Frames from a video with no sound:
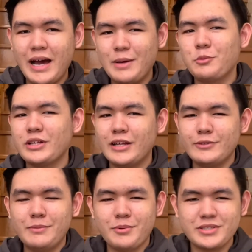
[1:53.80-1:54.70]
am
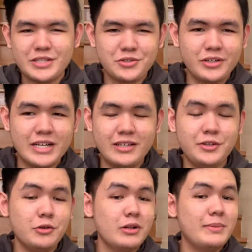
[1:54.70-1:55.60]
100% sure guys
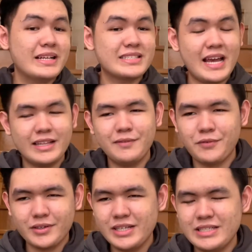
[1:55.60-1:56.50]
that you will be excited
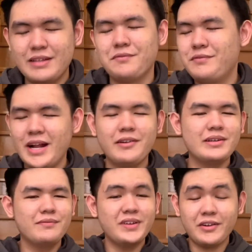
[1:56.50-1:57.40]
for this and
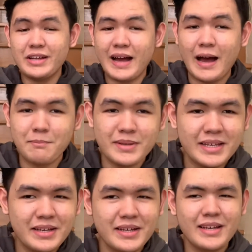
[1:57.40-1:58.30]
very, very
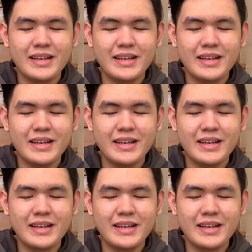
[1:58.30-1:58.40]
happy.